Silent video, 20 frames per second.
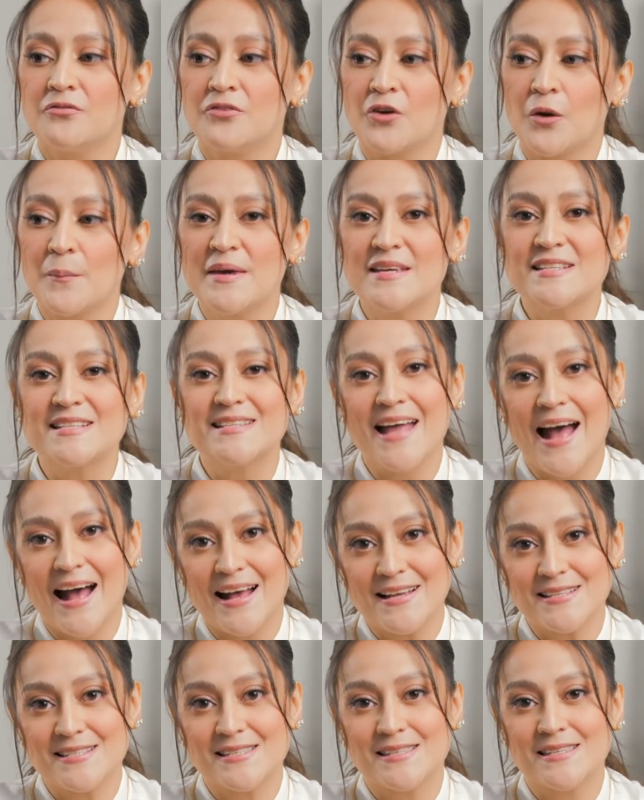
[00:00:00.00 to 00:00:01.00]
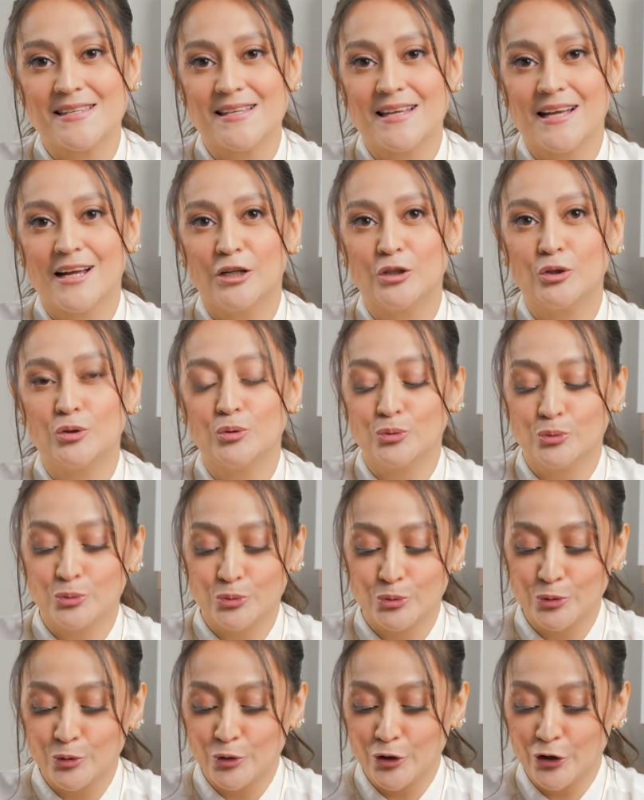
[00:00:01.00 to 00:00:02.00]
from his last
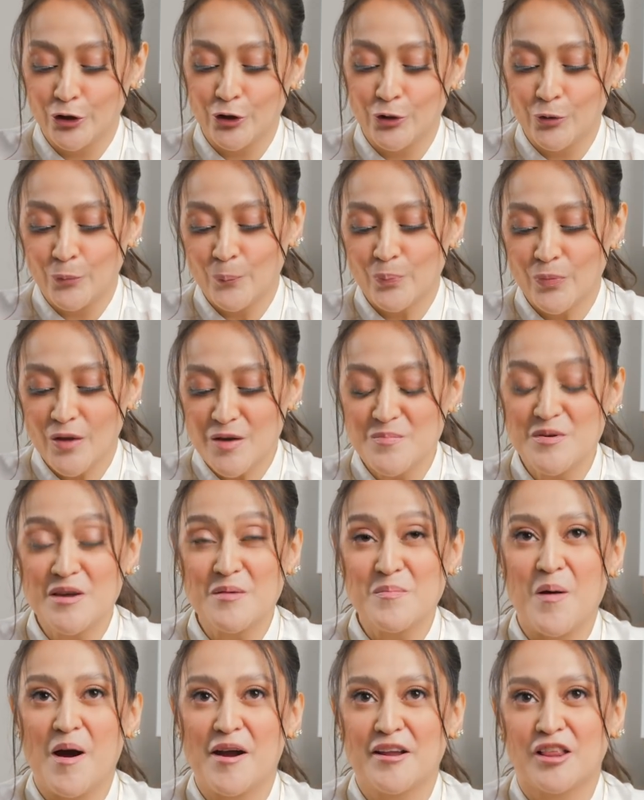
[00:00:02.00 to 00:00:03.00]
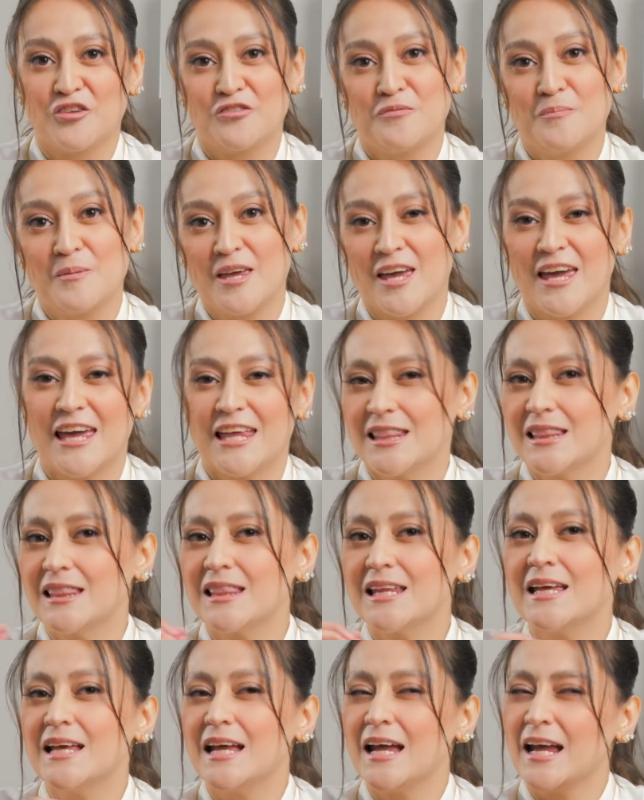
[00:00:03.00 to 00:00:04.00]
to, you know, be a part of me.
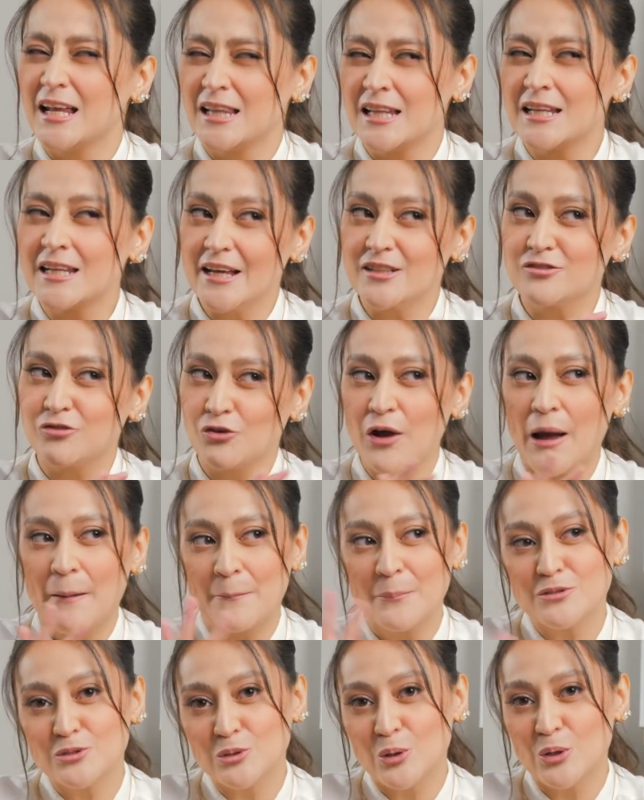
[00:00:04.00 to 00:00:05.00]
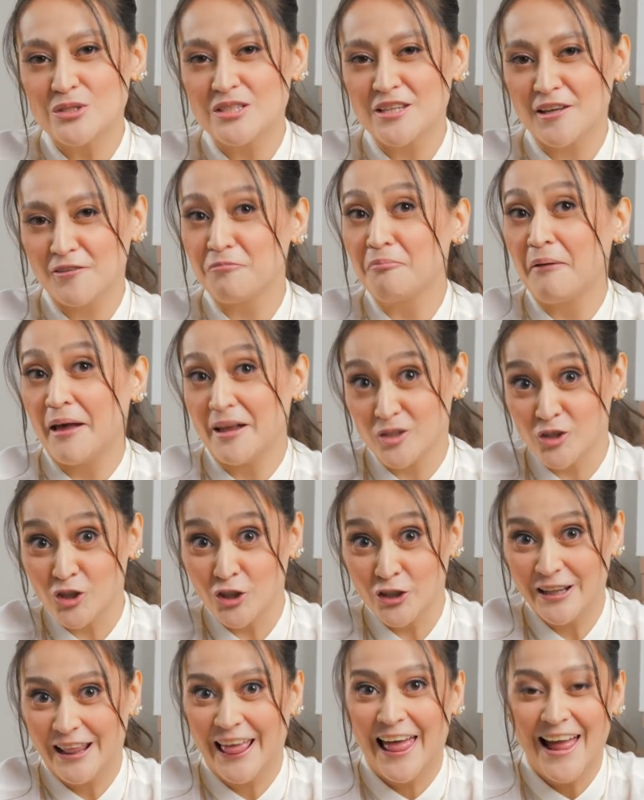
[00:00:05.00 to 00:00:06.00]
And in the next few episodes, if
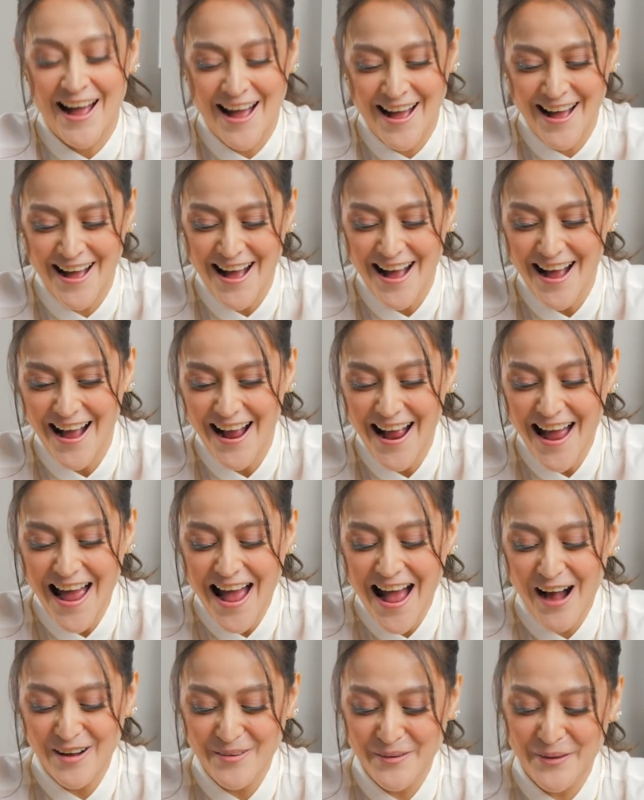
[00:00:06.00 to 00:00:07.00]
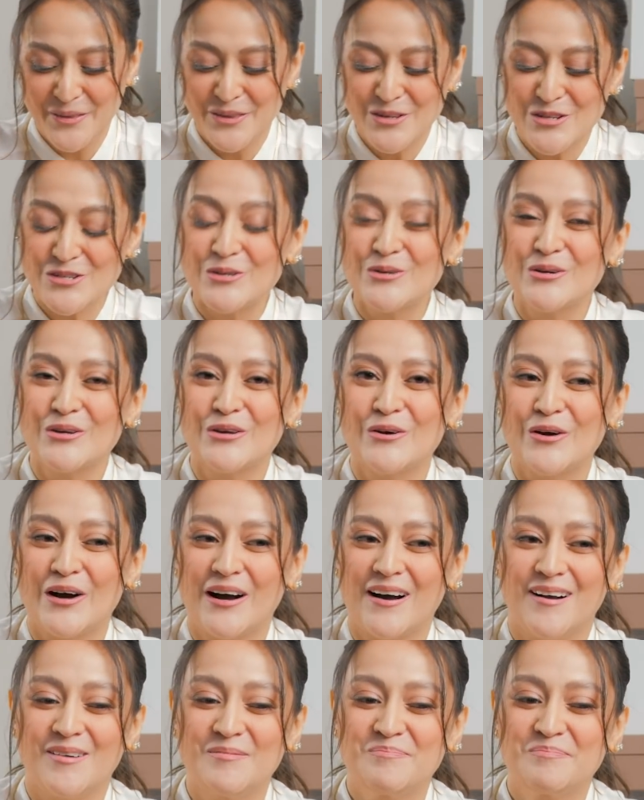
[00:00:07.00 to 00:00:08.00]
meron, I'm going to show you
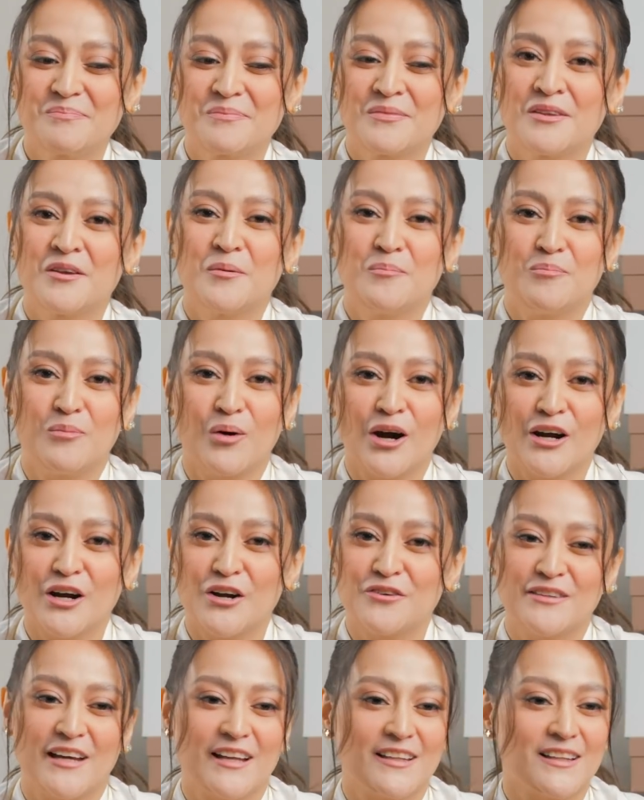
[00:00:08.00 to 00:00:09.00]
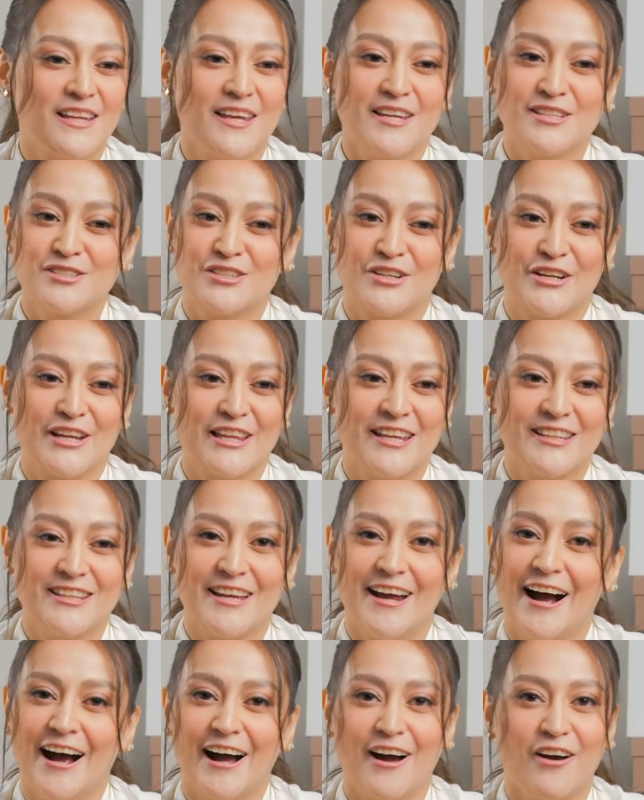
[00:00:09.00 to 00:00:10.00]
more of that history
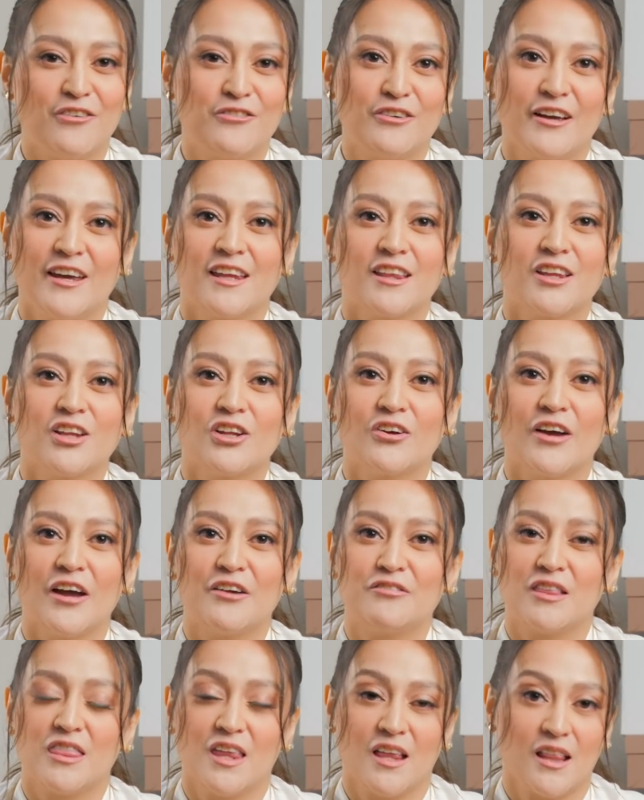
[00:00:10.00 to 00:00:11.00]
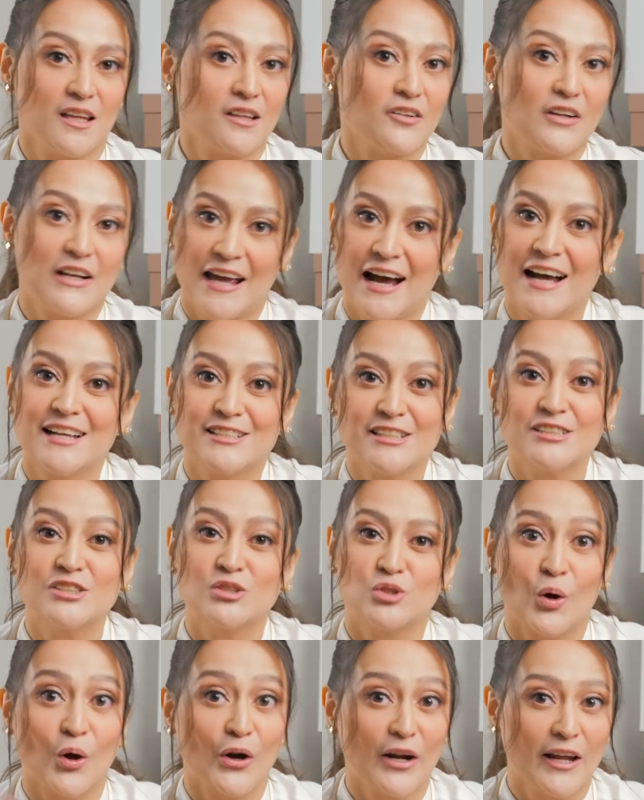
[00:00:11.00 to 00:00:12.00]
that I have. And, you know, everything that really has a
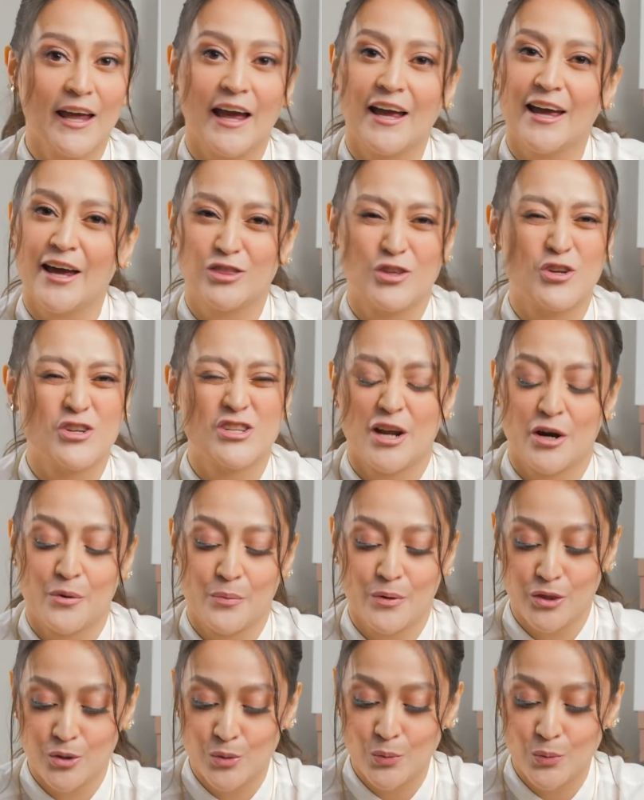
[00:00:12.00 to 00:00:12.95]
story, I get to share with